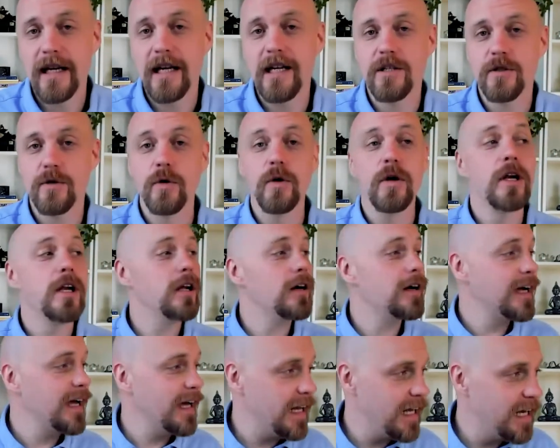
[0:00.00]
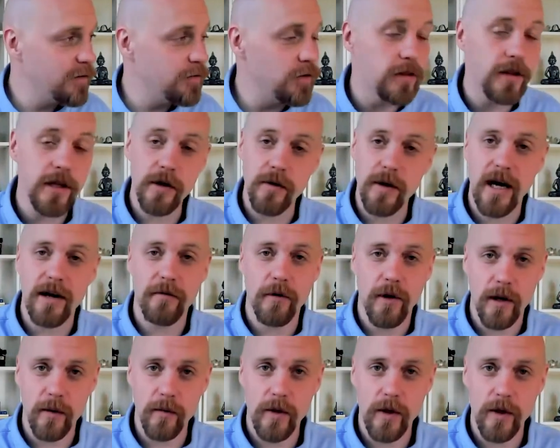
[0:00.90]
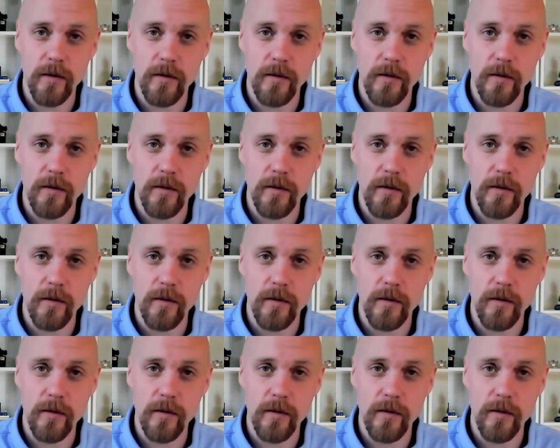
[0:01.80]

is to look at everything you have around